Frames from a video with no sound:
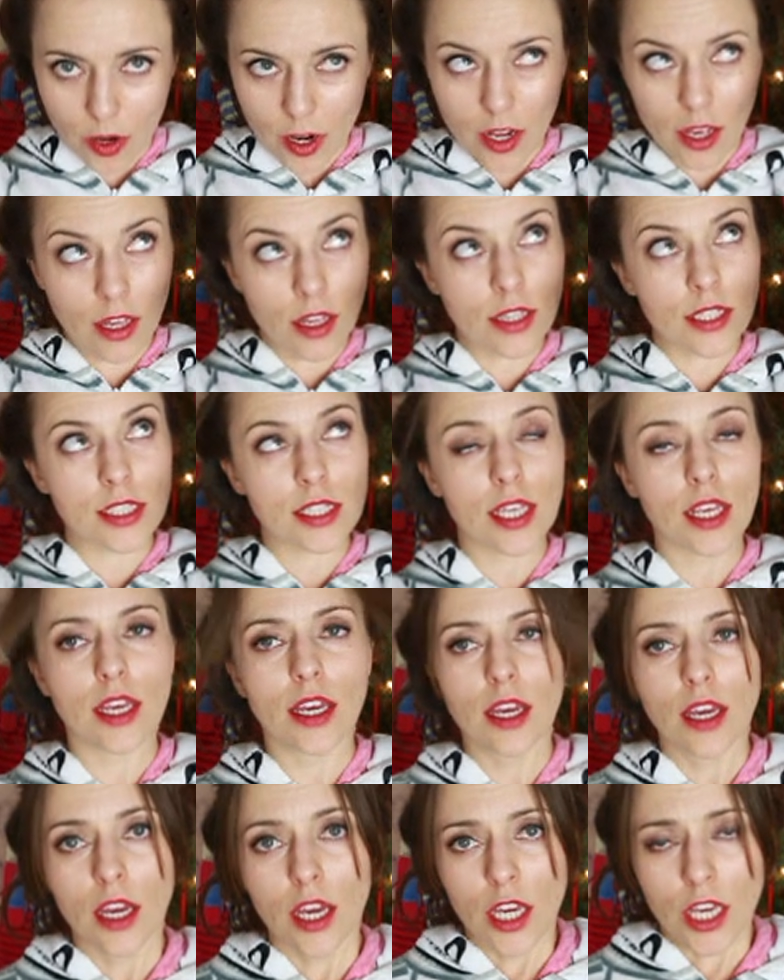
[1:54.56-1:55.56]
what else
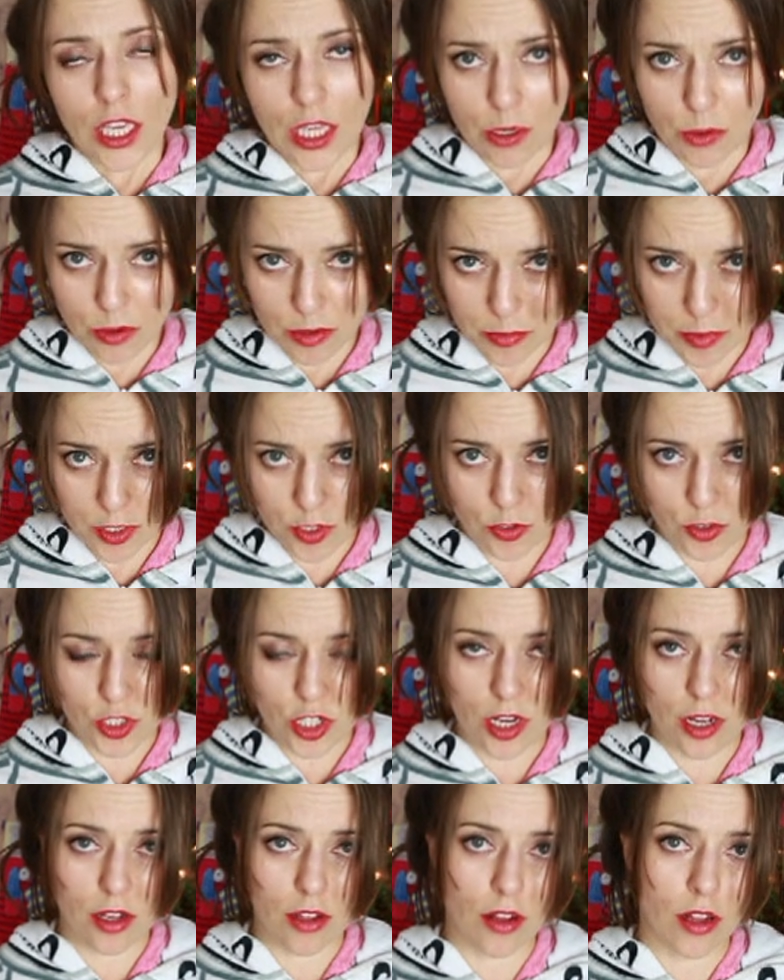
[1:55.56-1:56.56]
you want me to
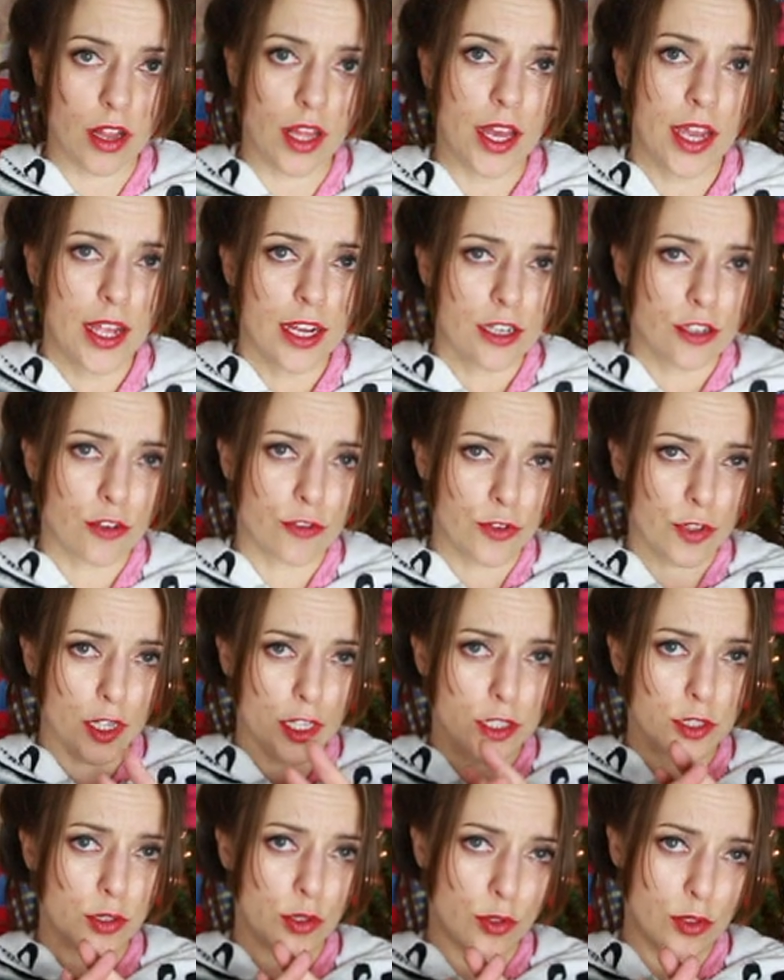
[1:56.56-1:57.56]
juggle, don't
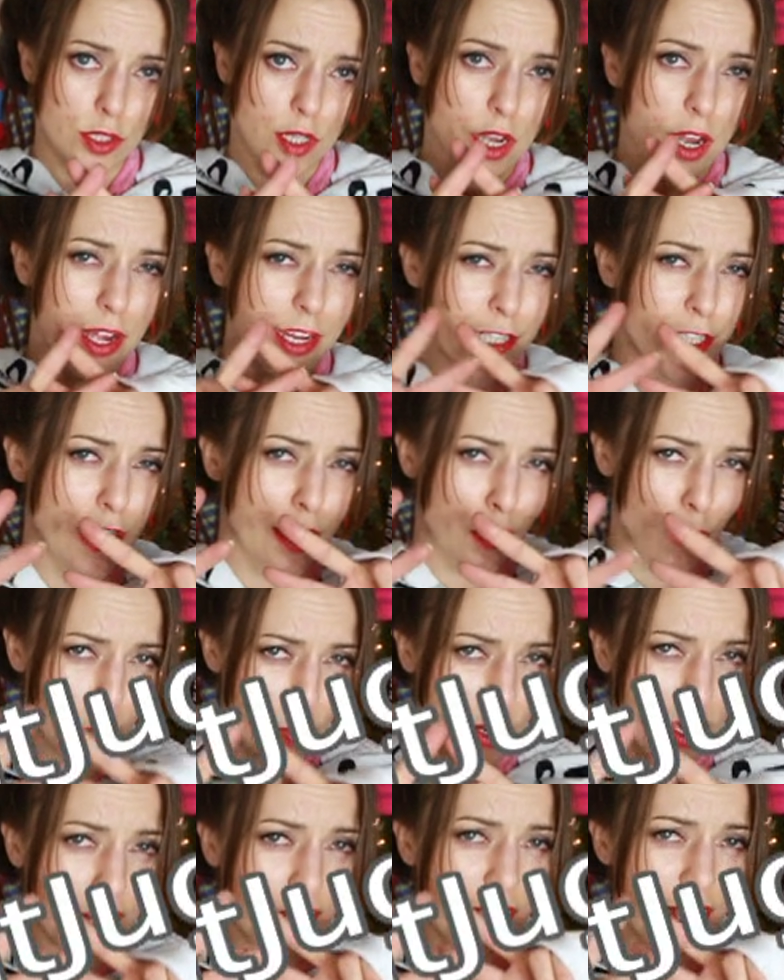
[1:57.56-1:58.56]
forget to use the hashtag
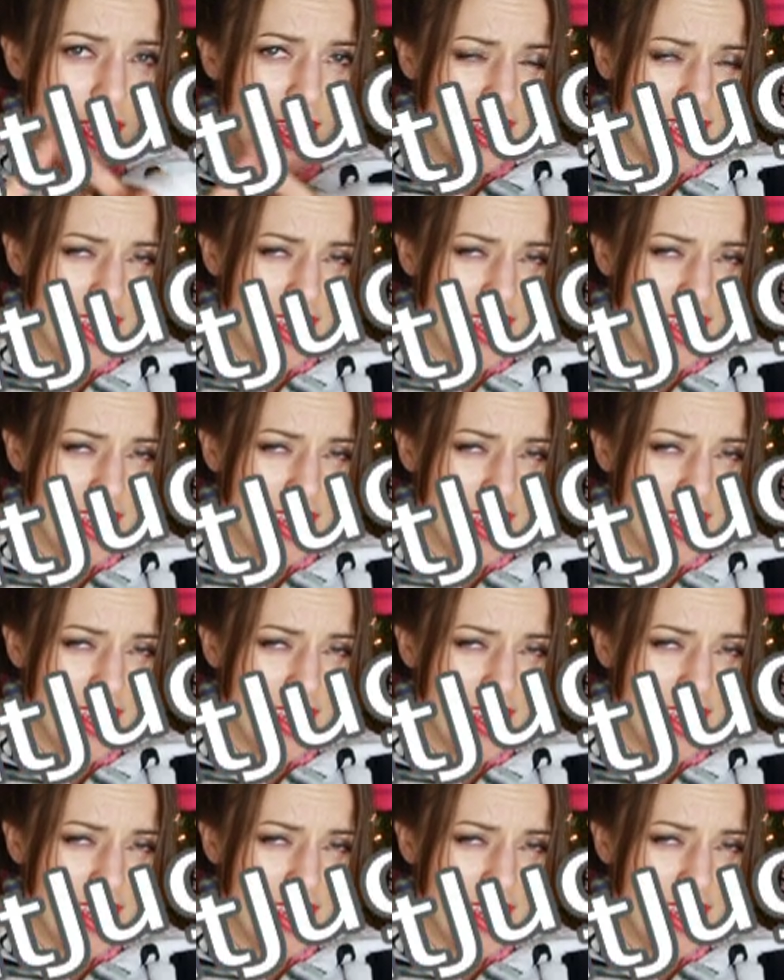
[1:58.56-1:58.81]
will